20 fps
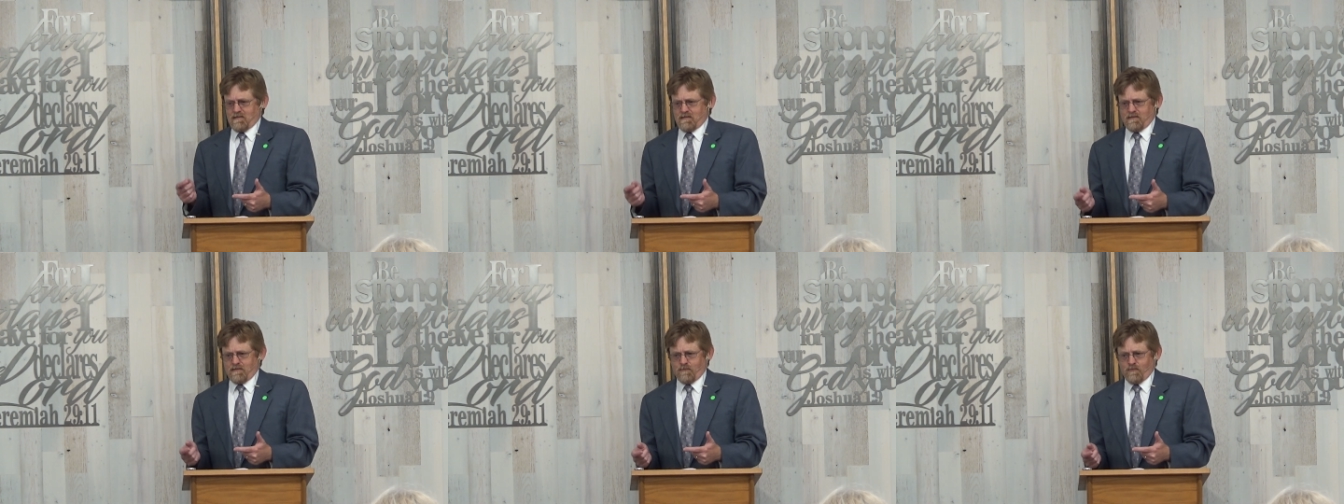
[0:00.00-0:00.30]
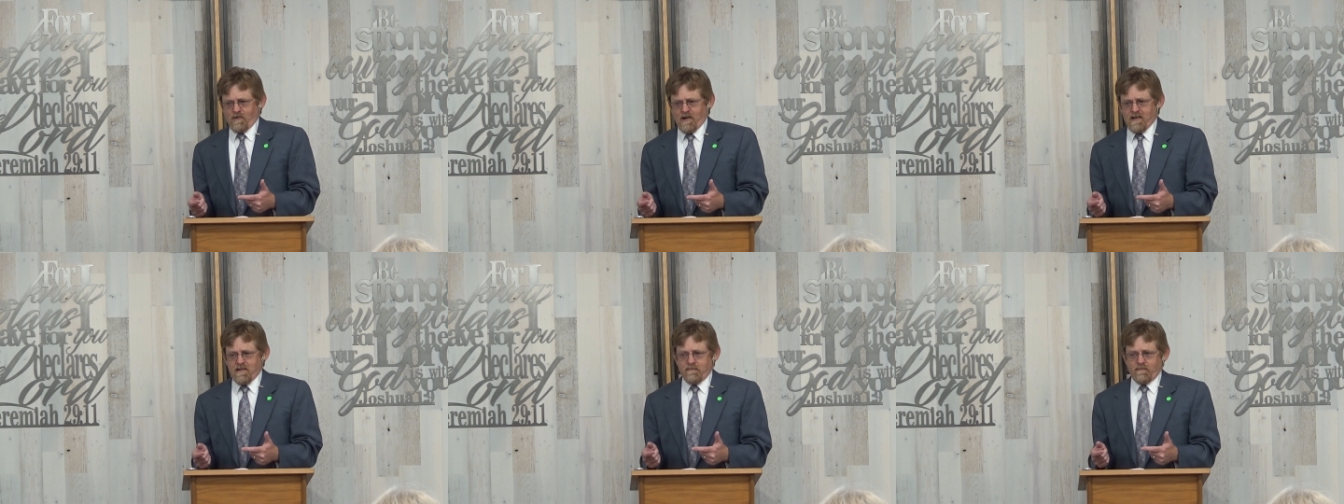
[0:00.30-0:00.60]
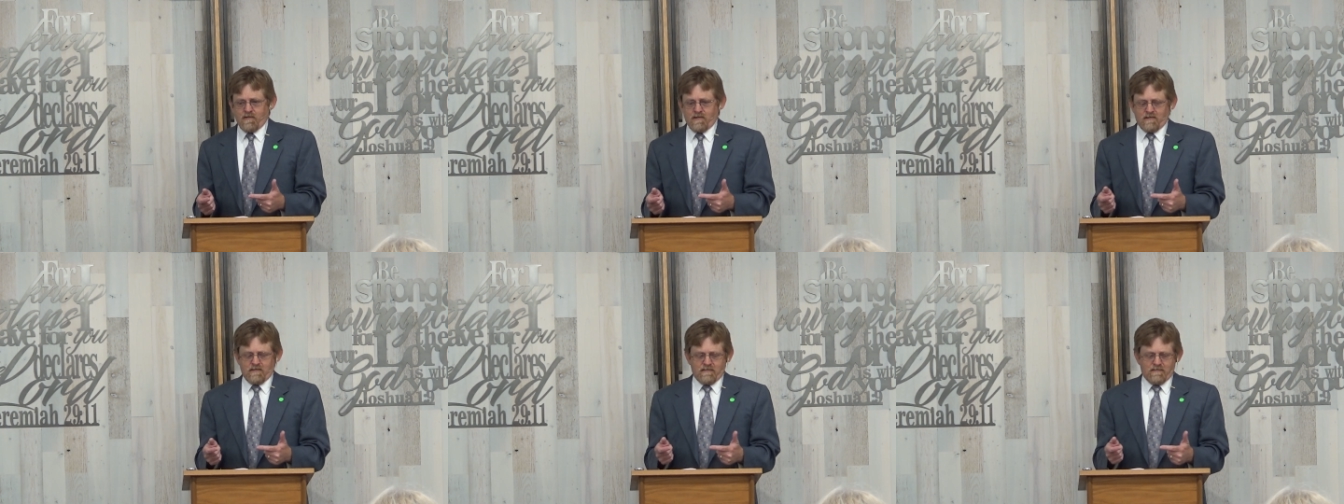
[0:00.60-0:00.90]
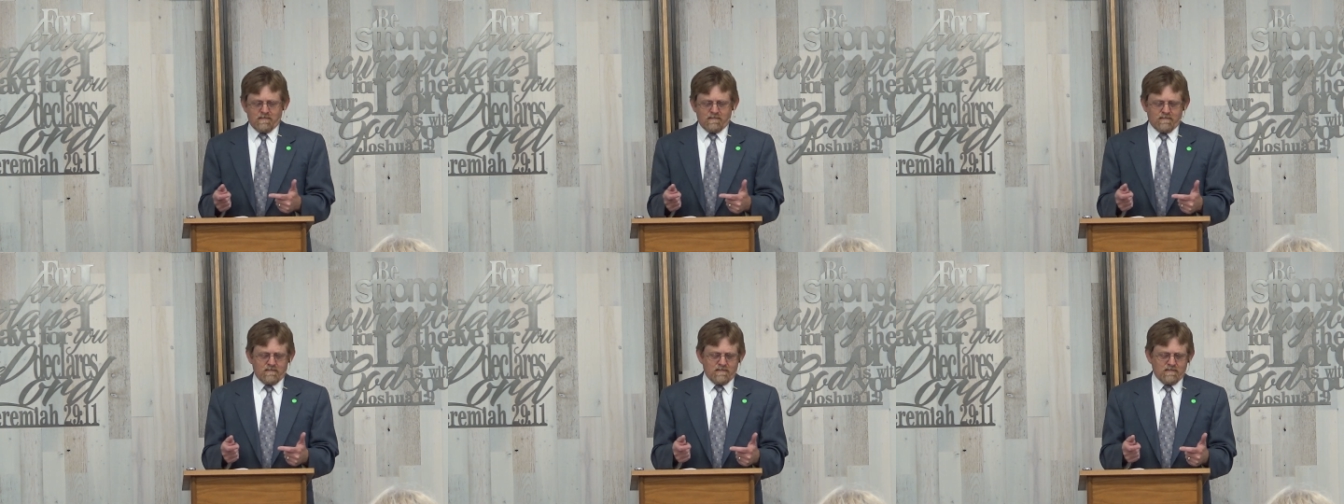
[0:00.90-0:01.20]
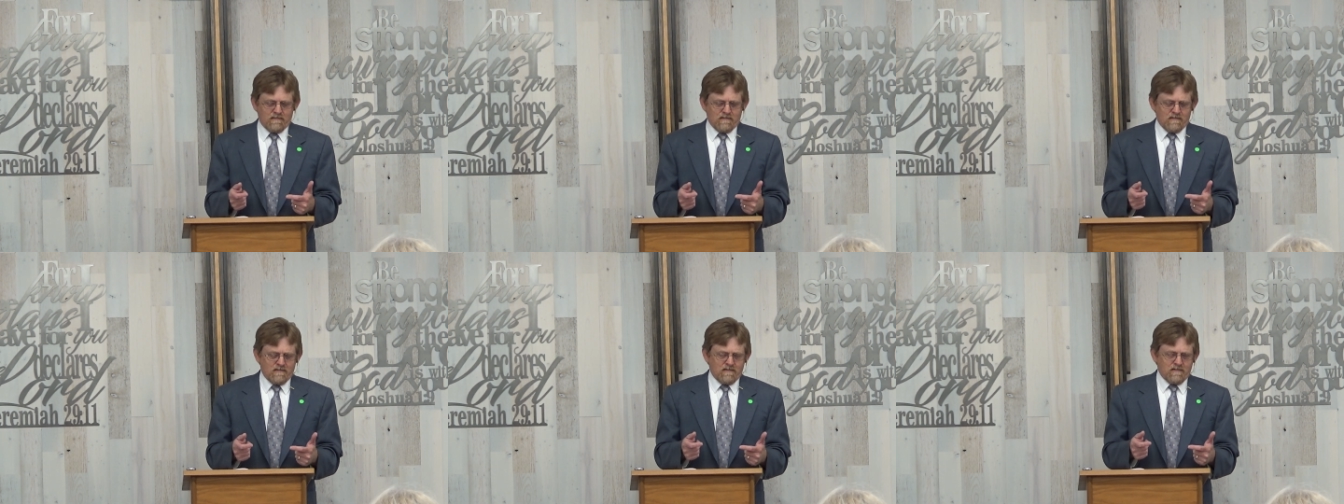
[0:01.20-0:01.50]
the raven,
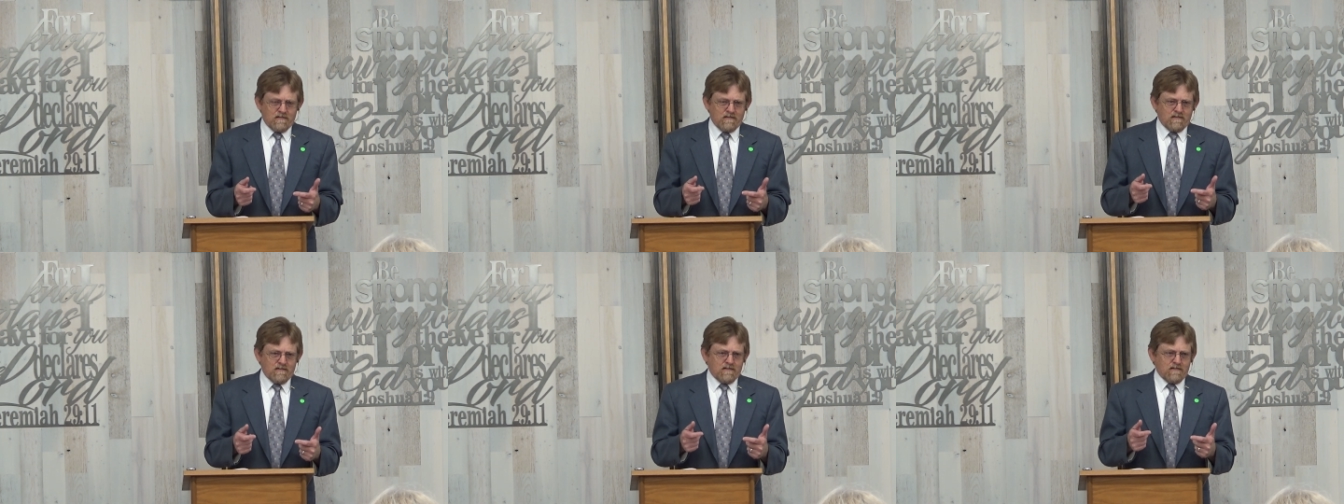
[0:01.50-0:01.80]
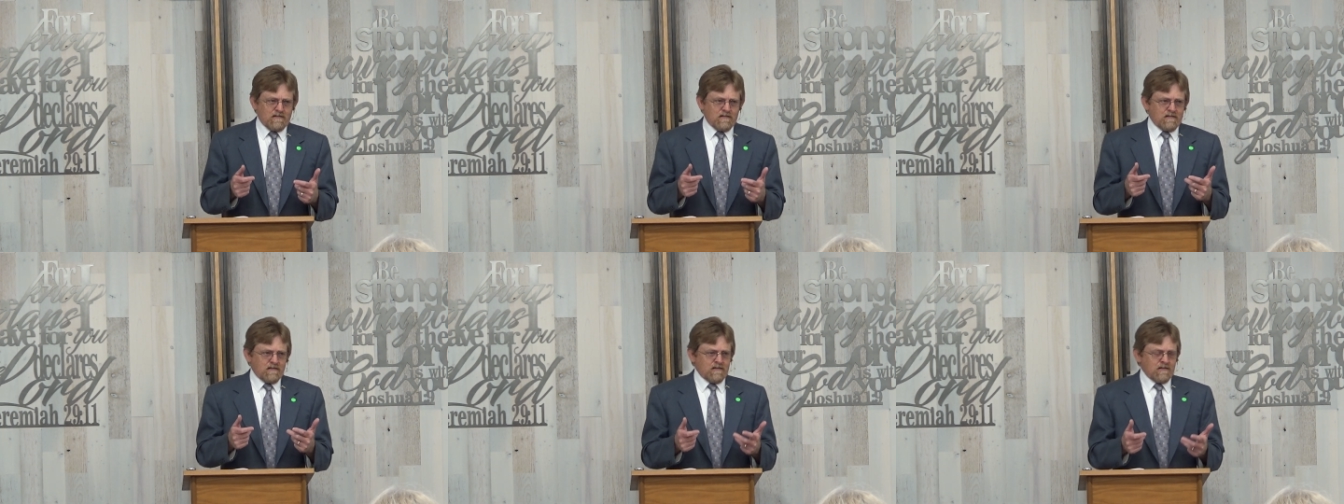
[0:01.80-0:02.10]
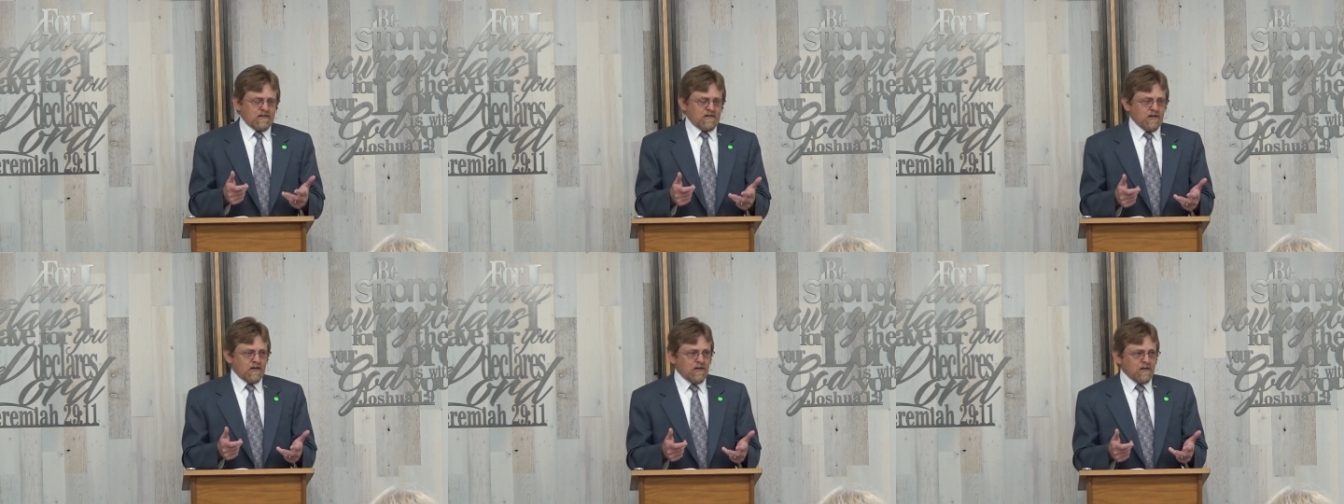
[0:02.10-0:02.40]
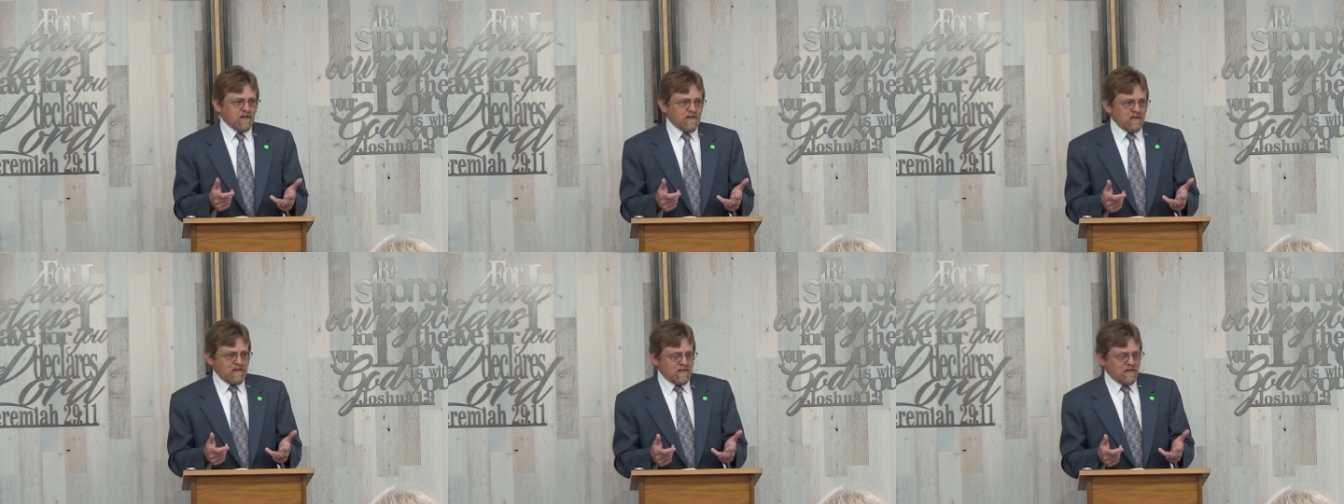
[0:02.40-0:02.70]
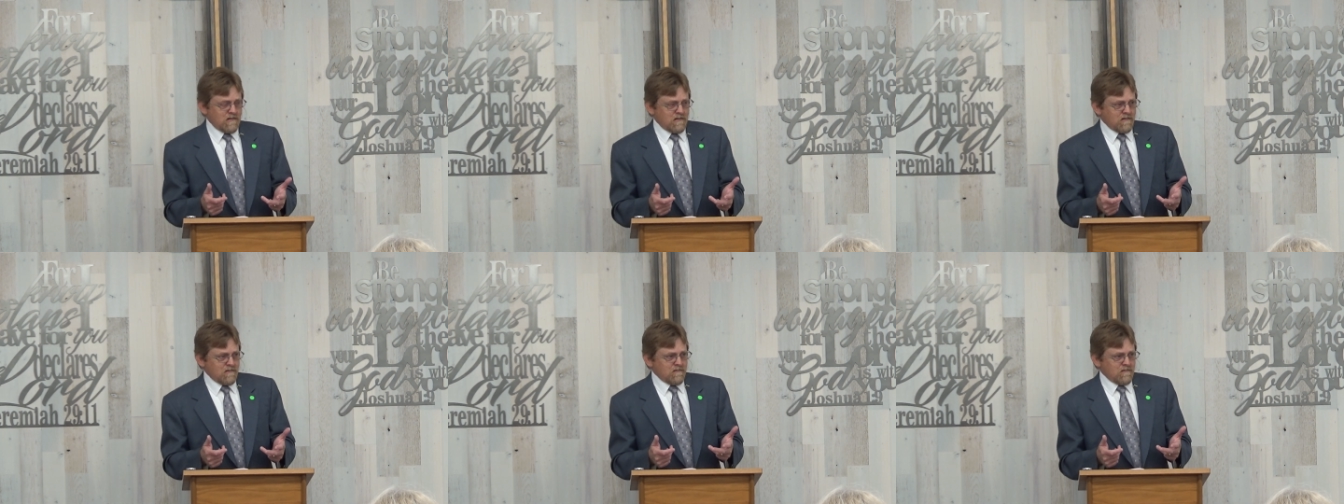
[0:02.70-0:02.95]
the donkey,